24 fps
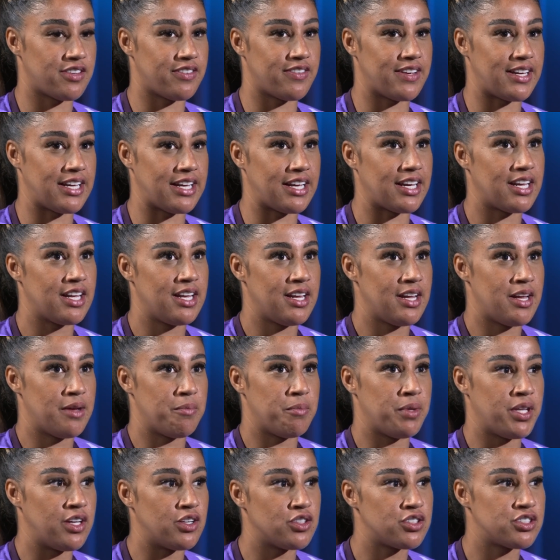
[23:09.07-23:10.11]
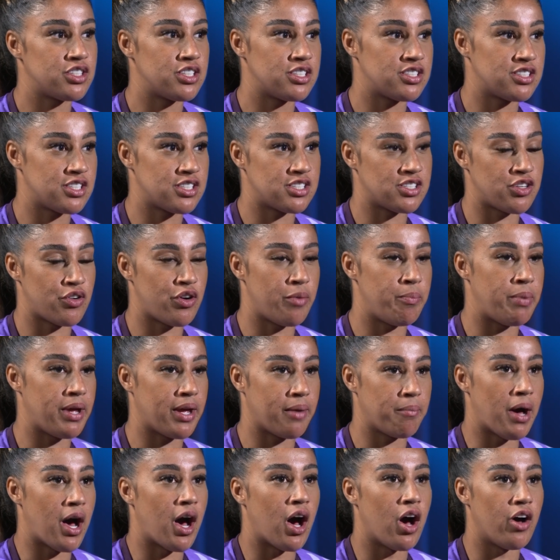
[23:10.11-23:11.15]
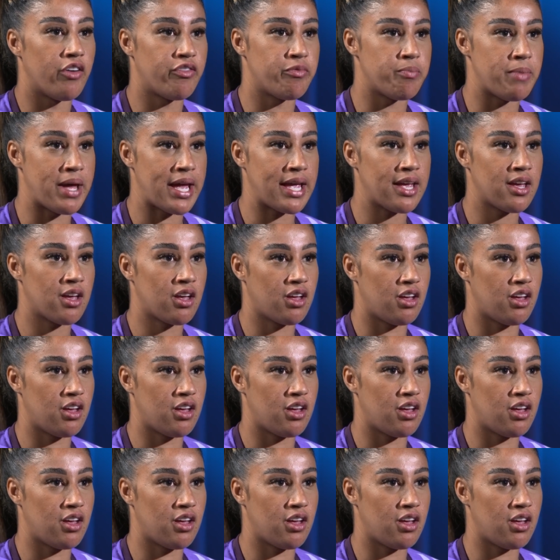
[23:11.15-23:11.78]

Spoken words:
I think my little sisters are a big part of me.